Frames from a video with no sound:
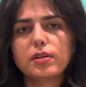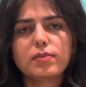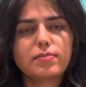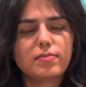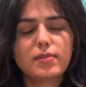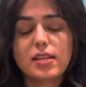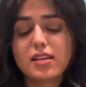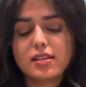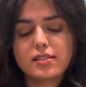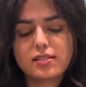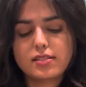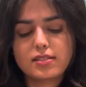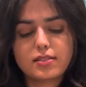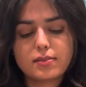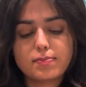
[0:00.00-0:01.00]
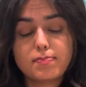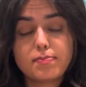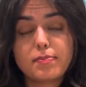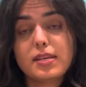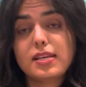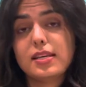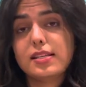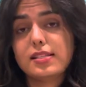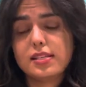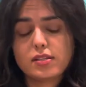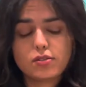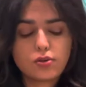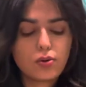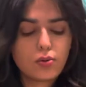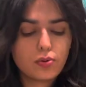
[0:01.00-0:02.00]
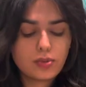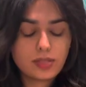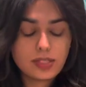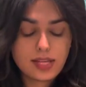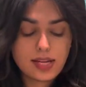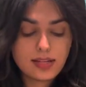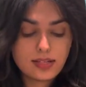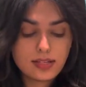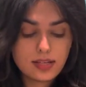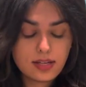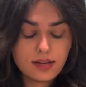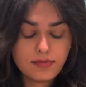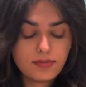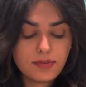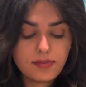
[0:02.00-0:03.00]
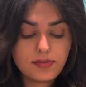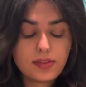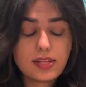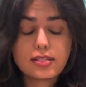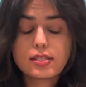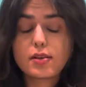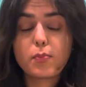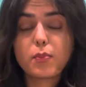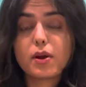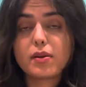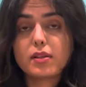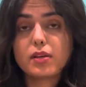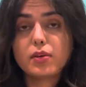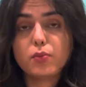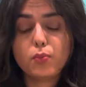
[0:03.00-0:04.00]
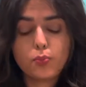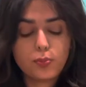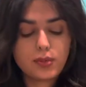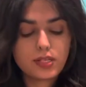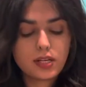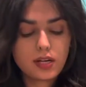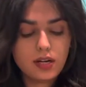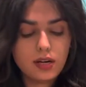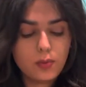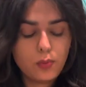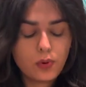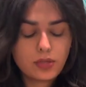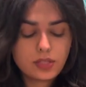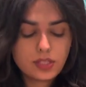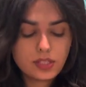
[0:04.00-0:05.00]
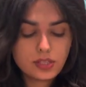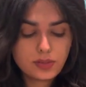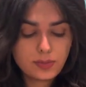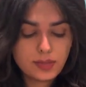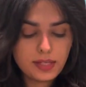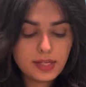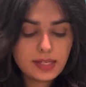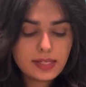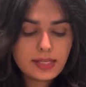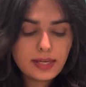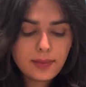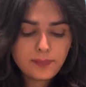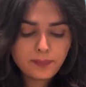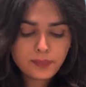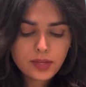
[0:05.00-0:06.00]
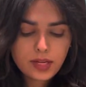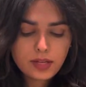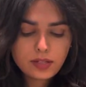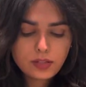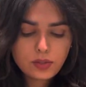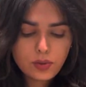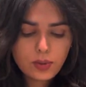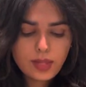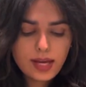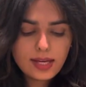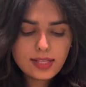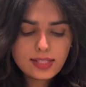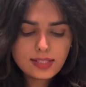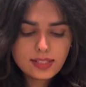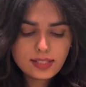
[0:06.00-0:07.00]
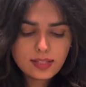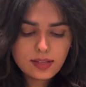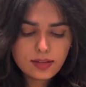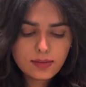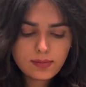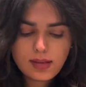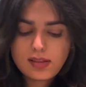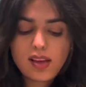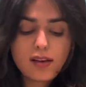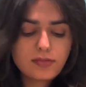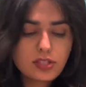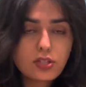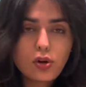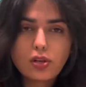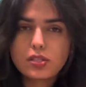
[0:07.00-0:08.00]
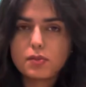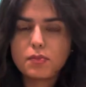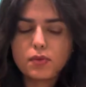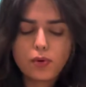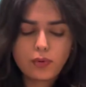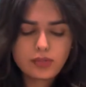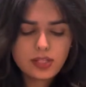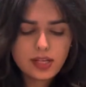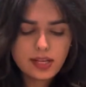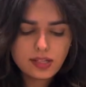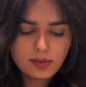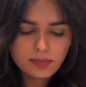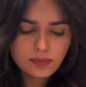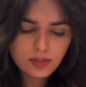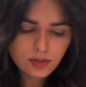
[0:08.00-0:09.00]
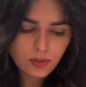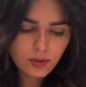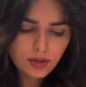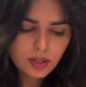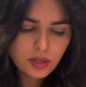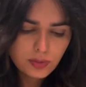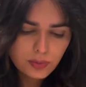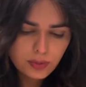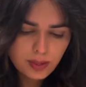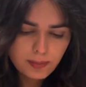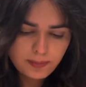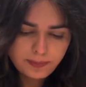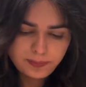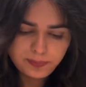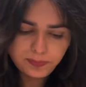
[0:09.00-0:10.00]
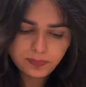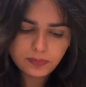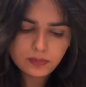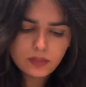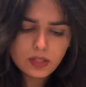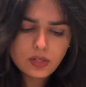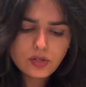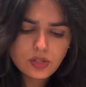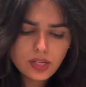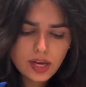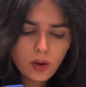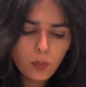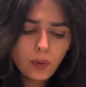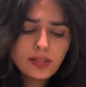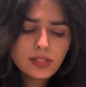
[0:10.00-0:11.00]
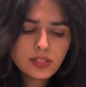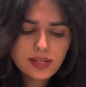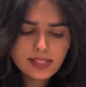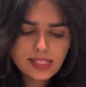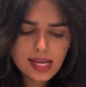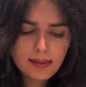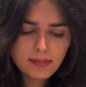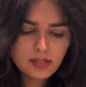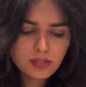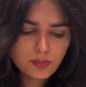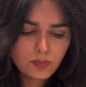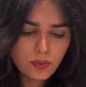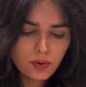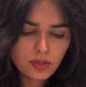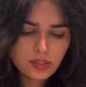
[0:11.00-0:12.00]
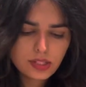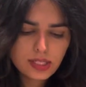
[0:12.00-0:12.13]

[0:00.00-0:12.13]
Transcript: it's just easier to go to the centre if there's somewhere that you particularly want it to be. So that is, I've just got some notes here, so I'm just going through them. So yeah, once the exam is booked,